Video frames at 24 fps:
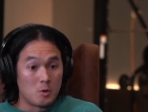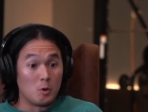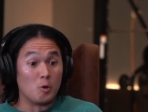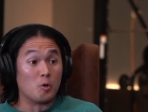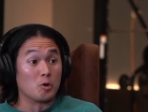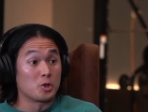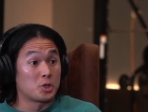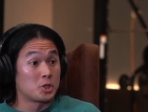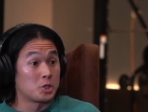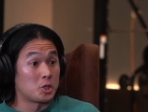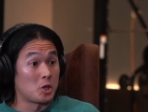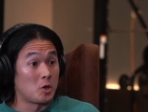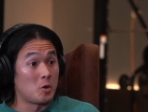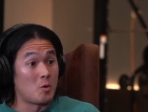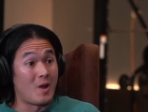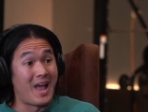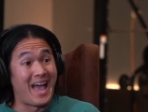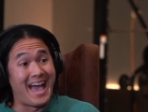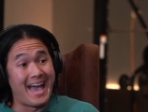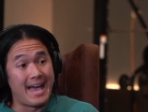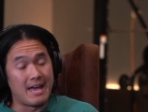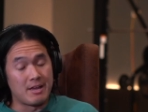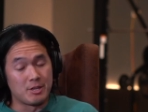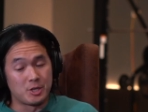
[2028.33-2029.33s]
or show
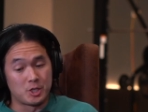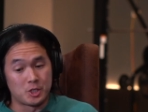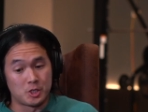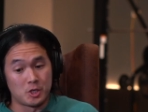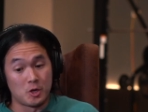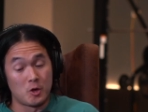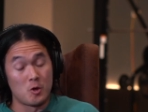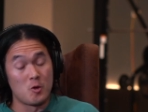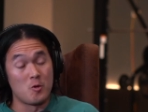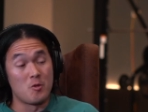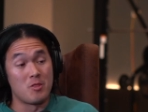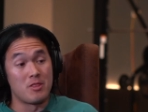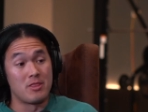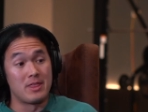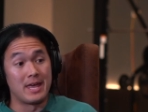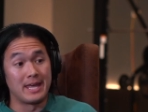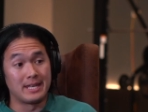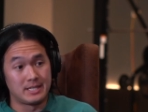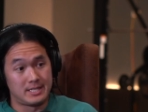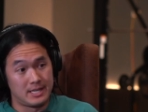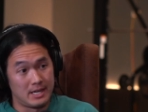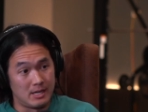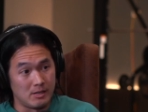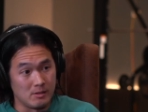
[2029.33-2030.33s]

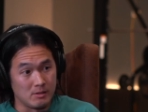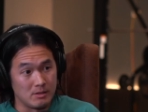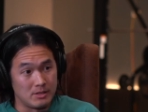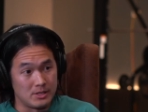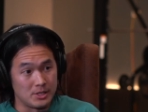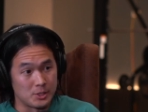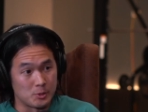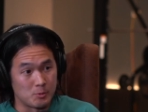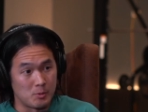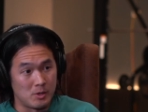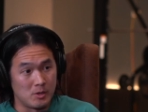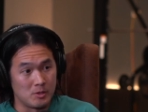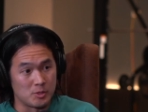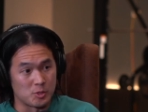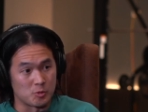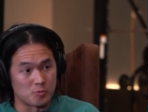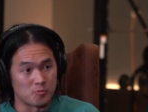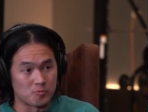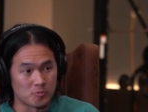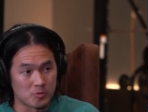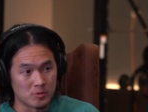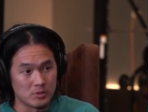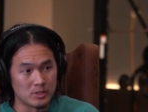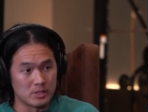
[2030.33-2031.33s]
then tell as well is a
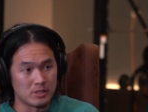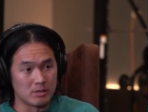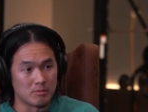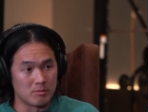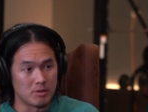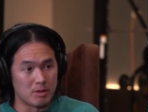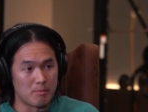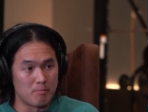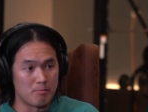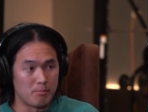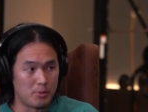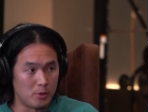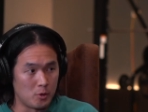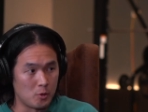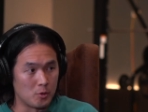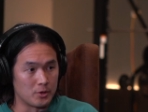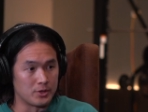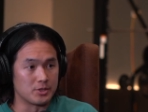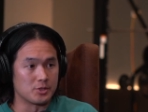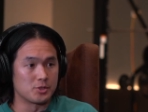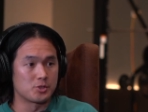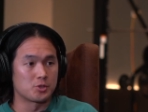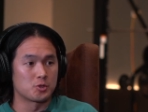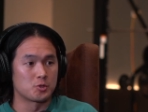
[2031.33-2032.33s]
really
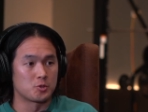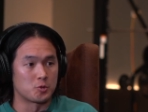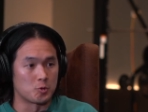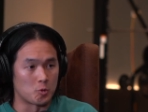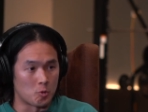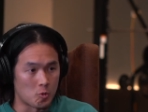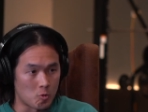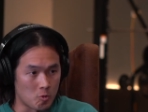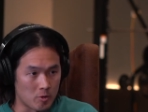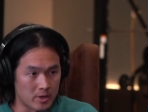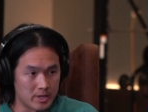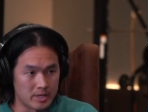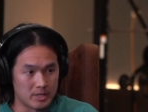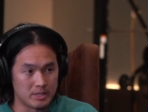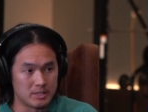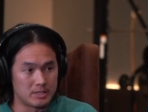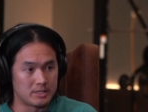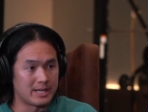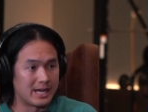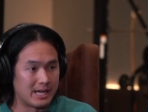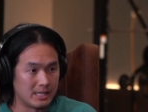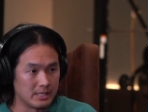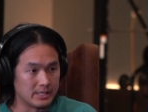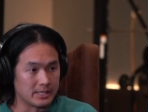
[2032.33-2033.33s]
important
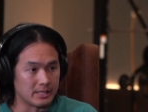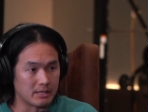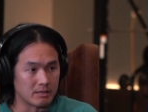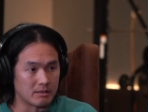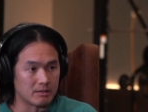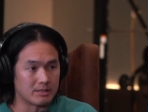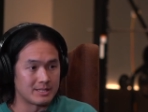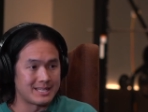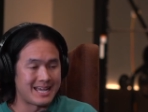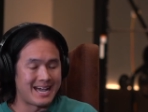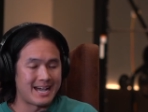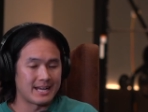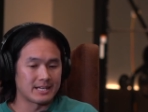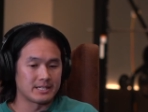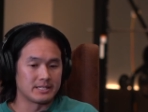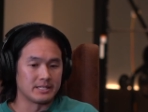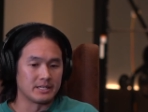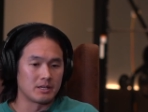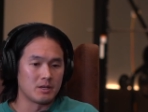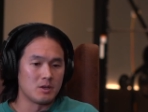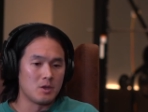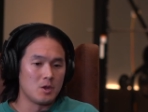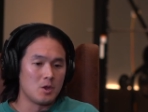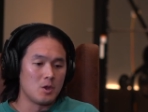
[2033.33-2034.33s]
storytelling
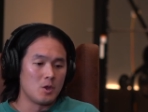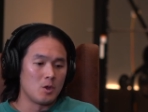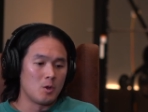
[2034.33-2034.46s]
tactic.